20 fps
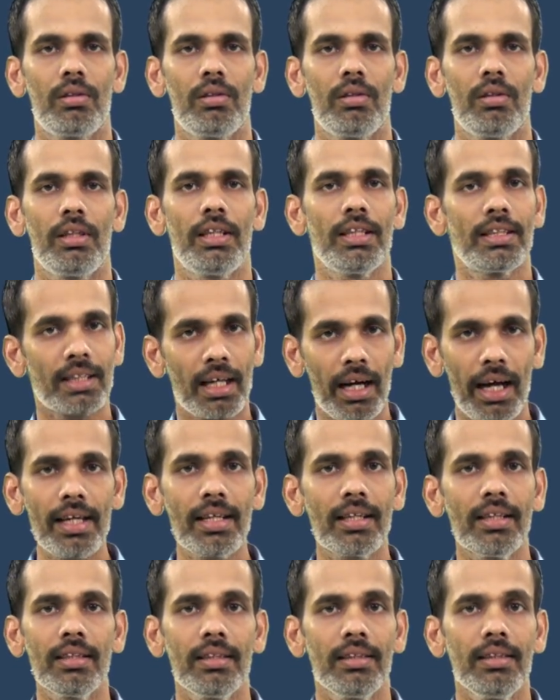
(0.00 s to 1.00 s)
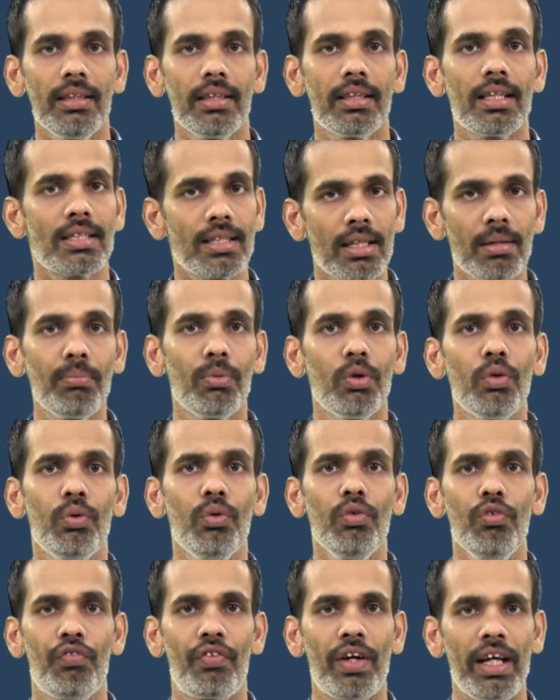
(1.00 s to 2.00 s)
The striker does not
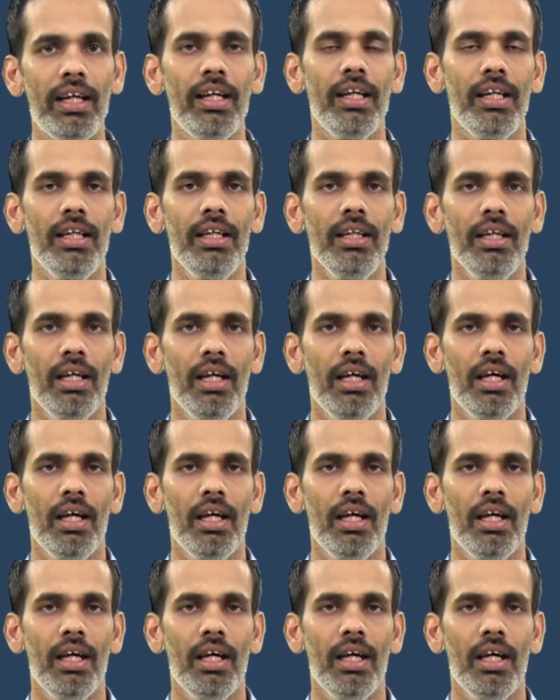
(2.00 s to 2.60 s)
move freely